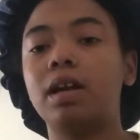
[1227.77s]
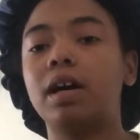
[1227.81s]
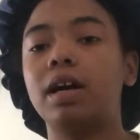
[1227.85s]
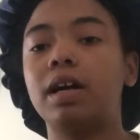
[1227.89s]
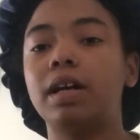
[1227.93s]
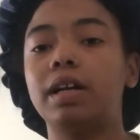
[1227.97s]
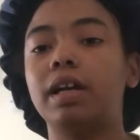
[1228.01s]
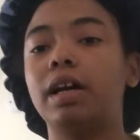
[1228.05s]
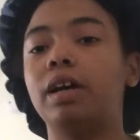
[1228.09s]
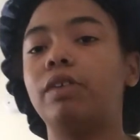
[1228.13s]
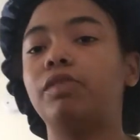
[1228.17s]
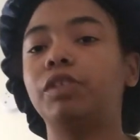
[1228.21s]

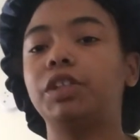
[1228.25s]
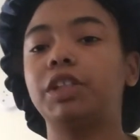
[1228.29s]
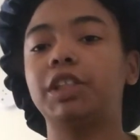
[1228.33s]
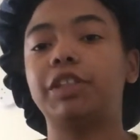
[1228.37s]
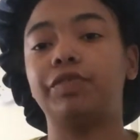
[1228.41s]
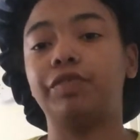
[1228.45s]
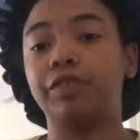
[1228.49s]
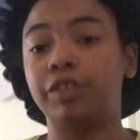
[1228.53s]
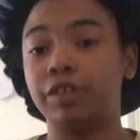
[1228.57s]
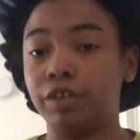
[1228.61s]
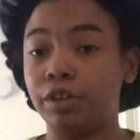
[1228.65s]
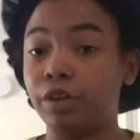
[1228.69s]
And I wish
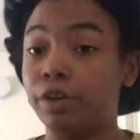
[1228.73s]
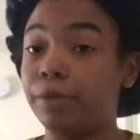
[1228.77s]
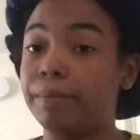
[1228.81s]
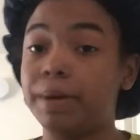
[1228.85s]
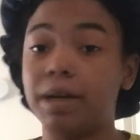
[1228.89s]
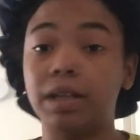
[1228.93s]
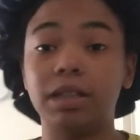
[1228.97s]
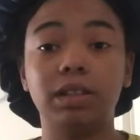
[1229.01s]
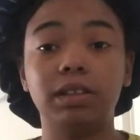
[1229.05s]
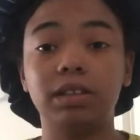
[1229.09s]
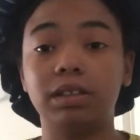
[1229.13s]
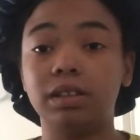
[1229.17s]
for
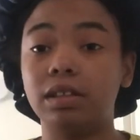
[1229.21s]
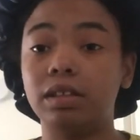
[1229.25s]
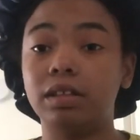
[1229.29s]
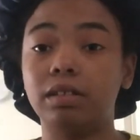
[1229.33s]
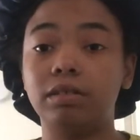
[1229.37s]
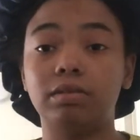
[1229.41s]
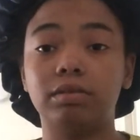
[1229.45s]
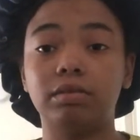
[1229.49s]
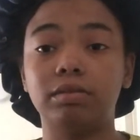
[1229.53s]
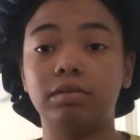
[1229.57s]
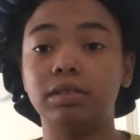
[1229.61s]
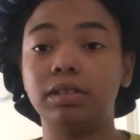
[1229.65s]
nobody to go
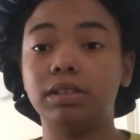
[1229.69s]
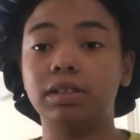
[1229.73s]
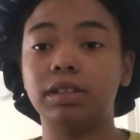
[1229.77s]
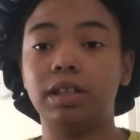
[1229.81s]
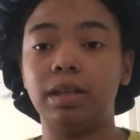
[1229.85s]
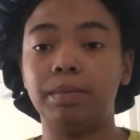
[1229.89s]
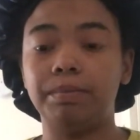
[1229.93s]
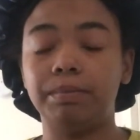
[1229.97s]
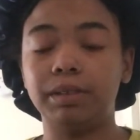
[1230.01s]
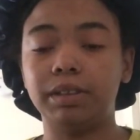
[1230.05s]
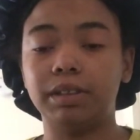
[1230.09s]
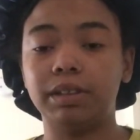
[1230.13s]
through this
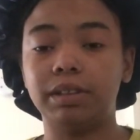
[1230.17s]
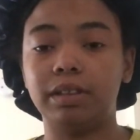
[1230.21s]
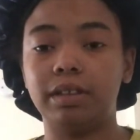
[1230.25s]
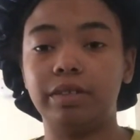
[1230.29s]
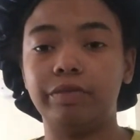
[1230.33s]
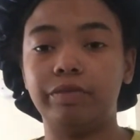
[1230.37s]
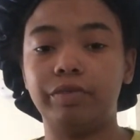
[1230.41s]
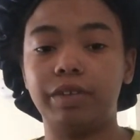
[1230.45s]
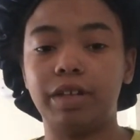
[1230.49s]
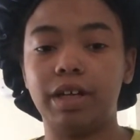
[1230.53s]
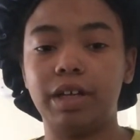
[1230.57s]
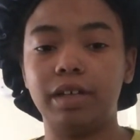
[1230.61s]
type of stuff,
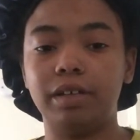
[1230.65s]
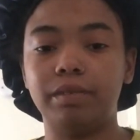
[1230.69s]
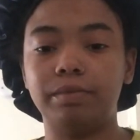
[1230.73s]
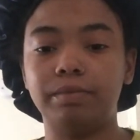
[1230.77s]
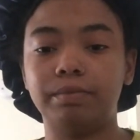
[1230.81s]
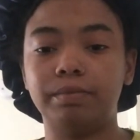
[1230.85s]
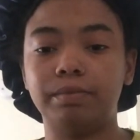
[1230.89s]
like,